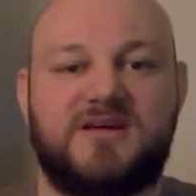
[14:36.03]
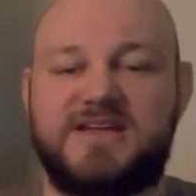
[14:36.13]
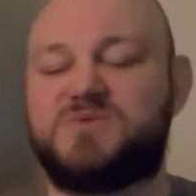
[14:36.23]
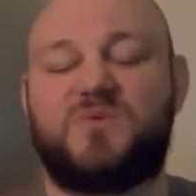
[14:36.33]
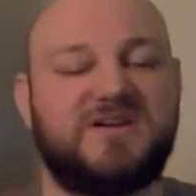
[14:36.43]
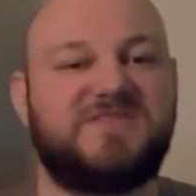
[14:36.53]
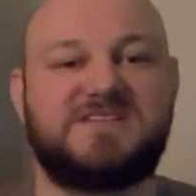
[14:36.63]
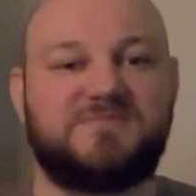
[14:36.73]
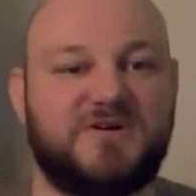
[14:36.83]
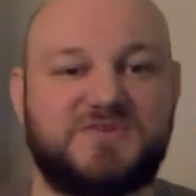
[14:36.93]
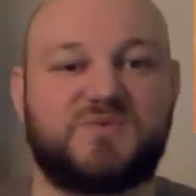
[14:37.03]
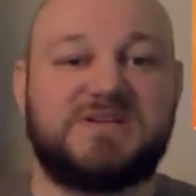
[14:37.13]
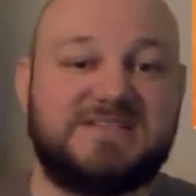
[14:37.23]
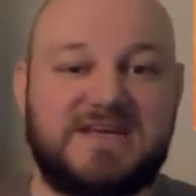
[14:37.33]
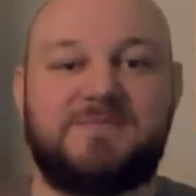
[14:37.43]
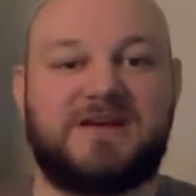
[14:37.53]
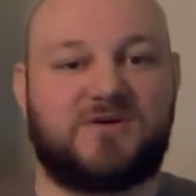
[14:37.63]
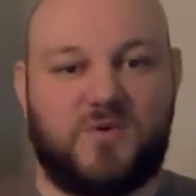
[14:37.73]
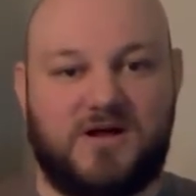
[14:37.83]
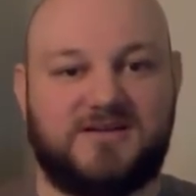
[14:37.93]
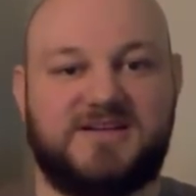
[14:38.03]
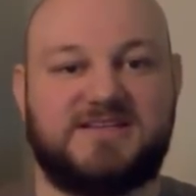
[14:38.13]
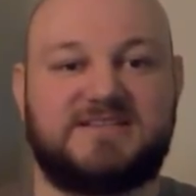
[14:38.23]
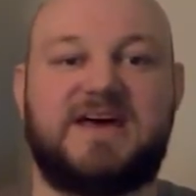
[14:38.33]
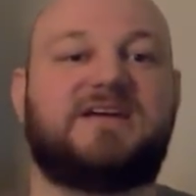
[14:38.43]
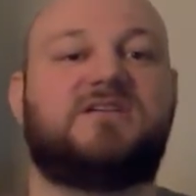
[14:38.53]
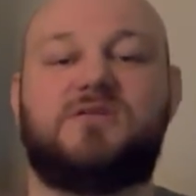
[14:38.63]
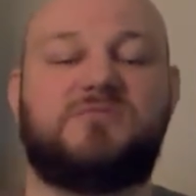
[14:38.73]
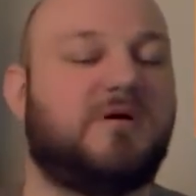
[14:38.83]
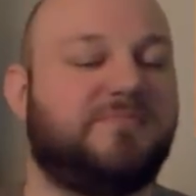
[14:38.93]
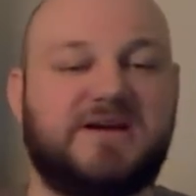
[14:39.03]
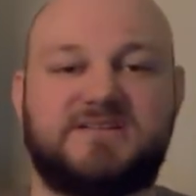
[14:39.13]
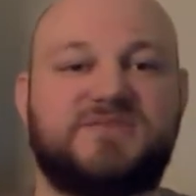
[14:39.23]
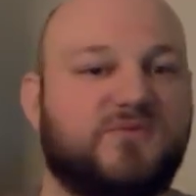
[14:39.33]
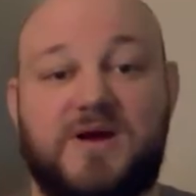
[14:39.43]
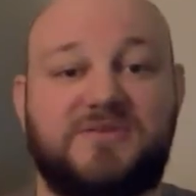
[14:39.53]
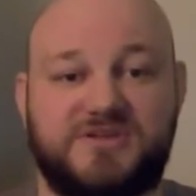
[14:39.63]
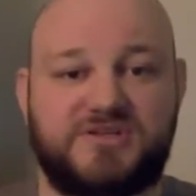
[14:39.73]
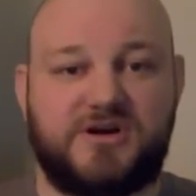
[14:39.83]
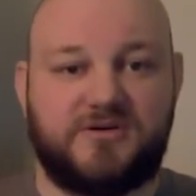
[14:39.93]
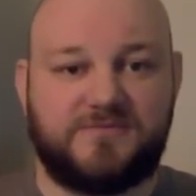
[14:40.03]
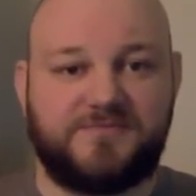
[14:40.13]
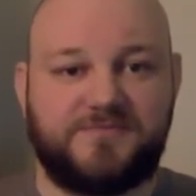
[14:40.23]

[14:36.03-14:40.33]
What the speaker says: It's one of his most redeeming qualities that appears throughout the show.